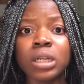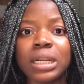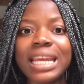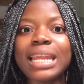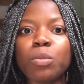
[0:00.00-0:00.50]

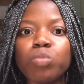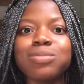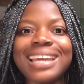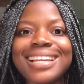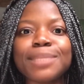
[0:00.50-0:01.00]
let them
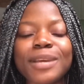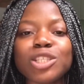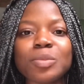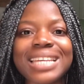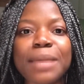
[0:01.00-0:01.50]
spend
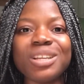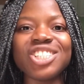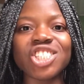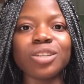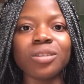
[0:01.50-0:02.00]
some time
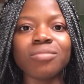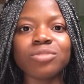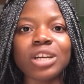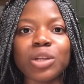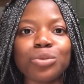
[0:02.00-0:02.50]
in jail
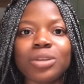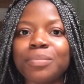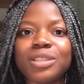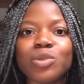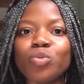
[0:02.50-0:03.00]
so that they know
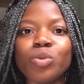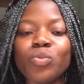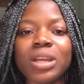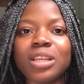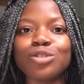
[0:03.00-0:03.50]
that beating
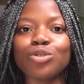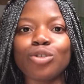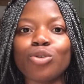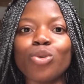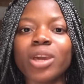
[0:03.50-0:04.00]
women is
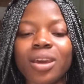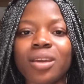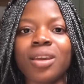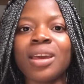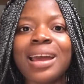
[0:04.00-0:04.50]
not
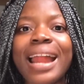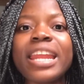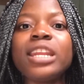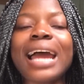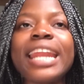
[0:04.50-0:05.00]
okay. I
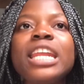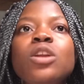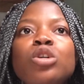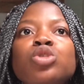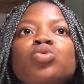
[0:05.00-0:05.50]
need
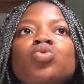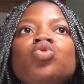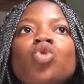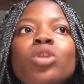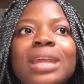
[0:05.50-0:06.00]
us to
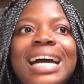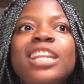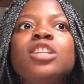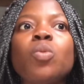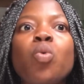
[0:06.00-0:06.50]
know that. I
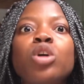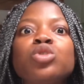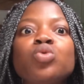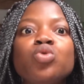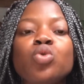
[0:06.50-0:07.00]
need the world
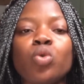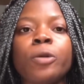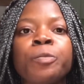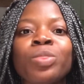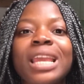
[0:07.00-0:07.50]
to know.
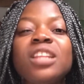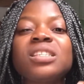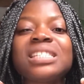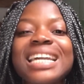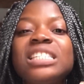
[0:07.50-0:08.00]
I need
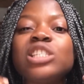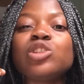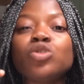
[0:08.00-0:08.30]
society to